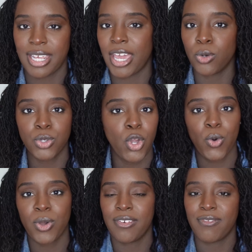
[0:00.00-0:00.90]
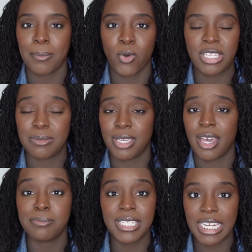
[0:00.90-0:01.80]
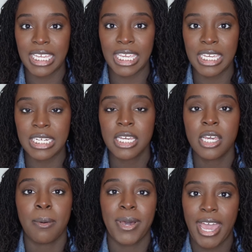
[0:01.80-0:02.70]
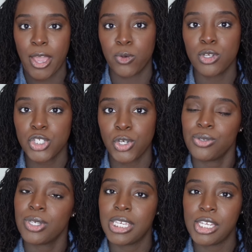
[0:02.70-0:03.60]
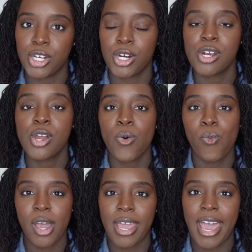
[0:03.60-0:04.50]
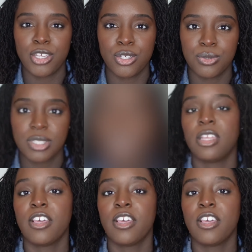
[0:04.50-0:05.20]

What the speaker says: I don't know if I'm going to be updating it, but I will show you here what I used.